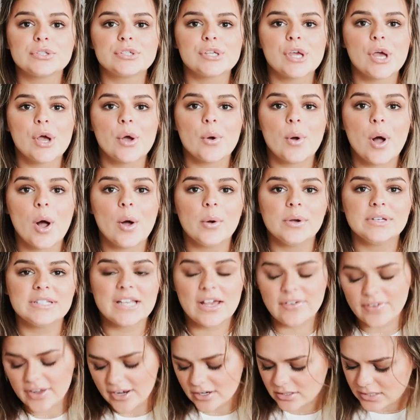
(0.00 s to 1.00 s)
So always
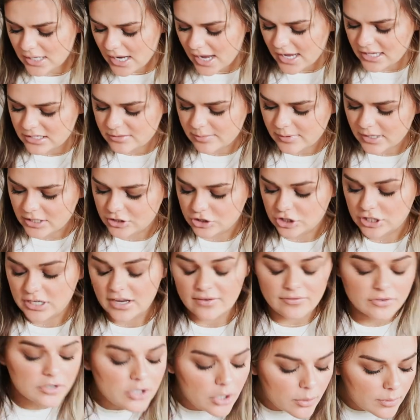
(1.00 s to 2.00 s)
have hair ties because you
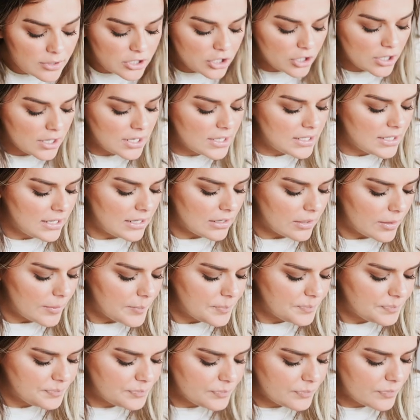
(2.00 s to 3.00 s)
never know when you're gonna need
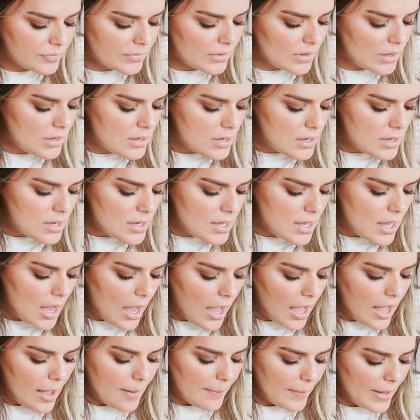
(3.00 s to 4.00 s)
them.
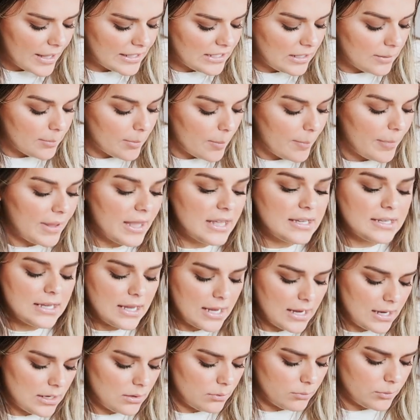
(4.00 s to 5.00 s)
Um, I keep a
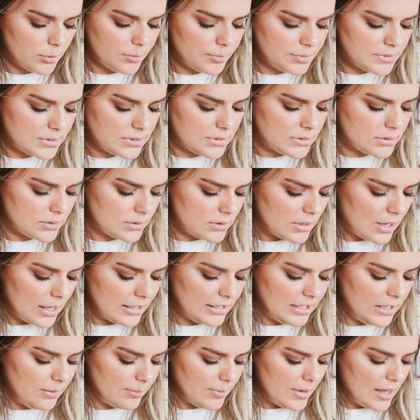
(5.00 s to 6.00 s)
band-aid, whoops. I
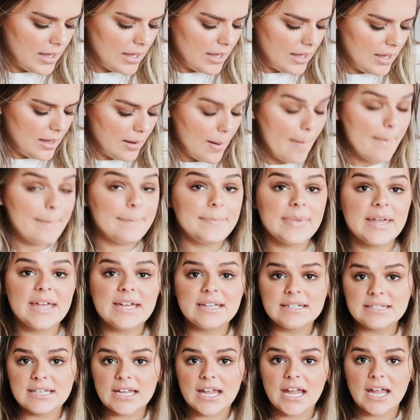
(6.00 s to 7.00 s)
keep a
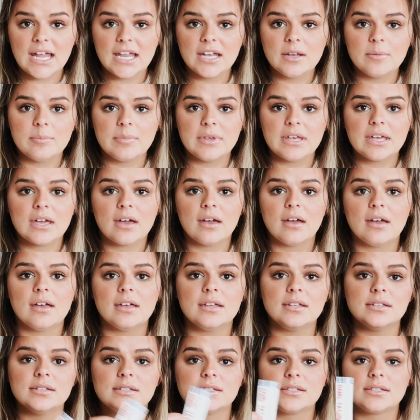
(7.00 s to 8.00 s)
band-aid
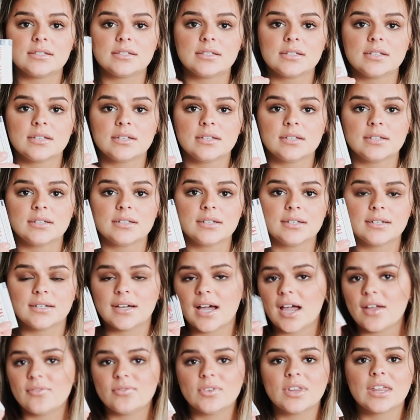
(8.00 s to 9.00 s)
because
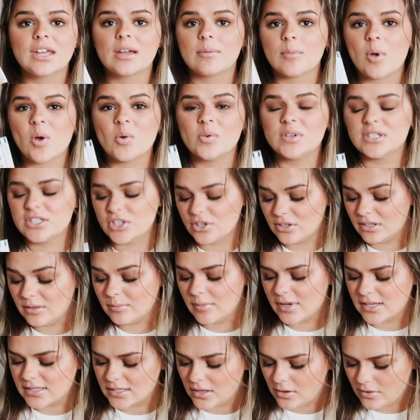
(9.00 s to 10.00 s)
I feel like I'm always hurting
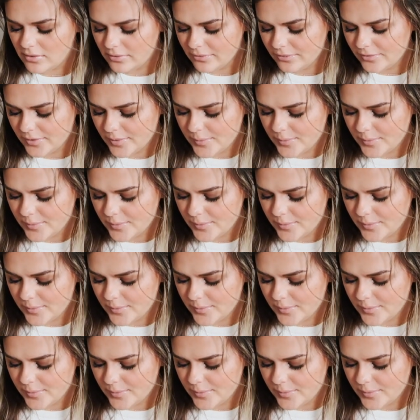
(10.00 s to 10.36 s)
myself.